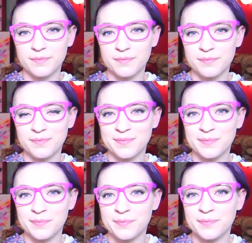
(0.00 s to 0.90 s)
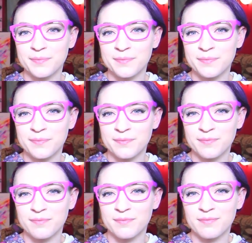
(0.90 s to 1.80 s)

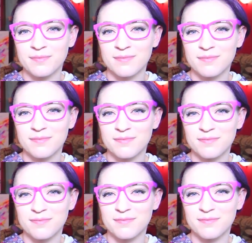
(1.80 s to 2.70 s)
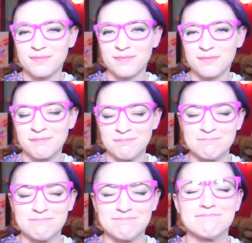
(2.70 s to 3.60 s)

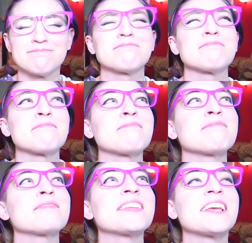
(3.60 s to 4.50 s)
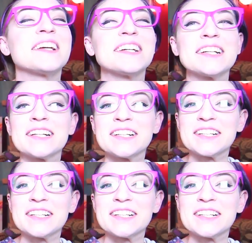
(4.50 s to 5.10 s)
(silent)